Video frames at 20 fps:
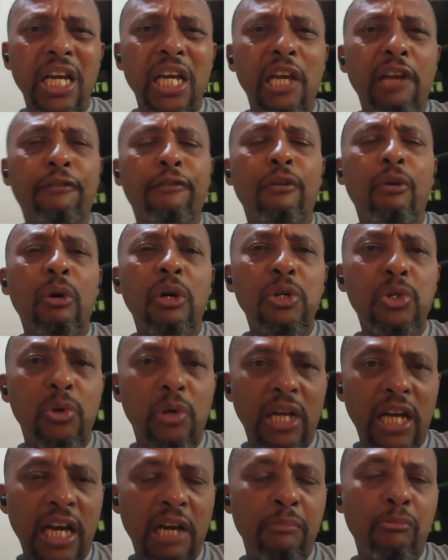If you want to
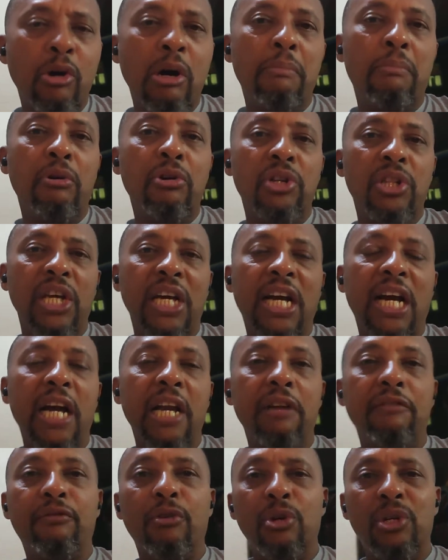learn more about the
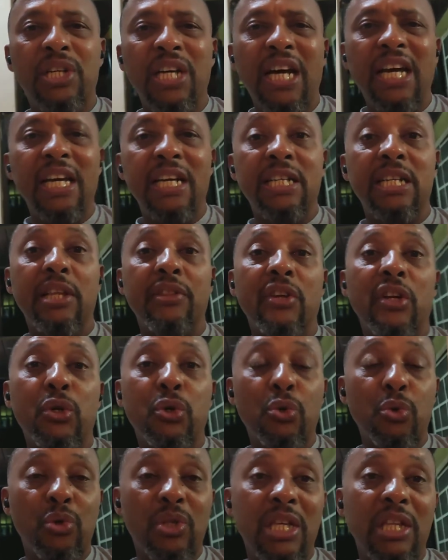carnivore diet and the
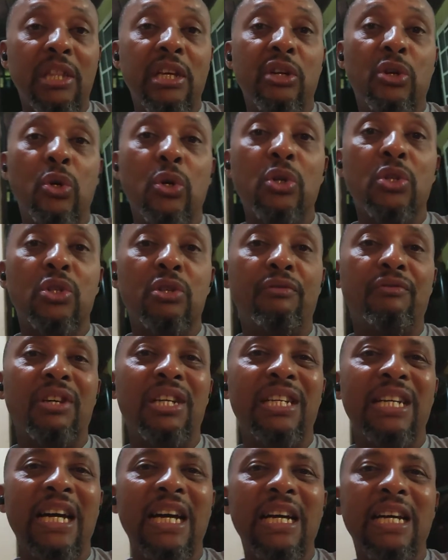do's and the don'ts of the
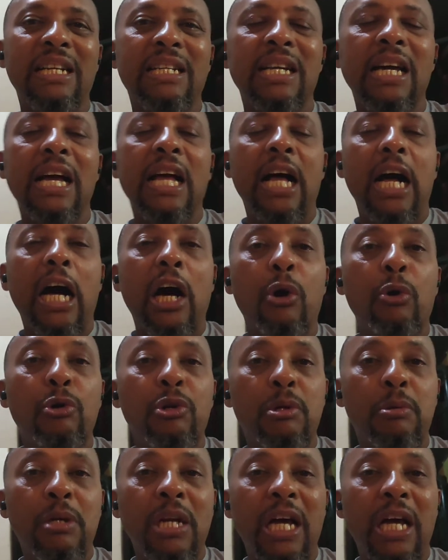diet, I would,